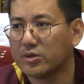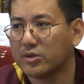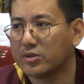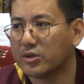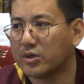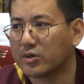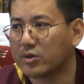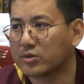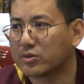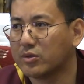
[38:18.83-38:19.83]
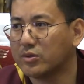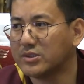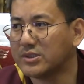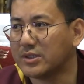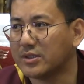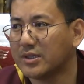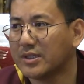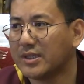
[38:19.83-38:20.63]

conclusion.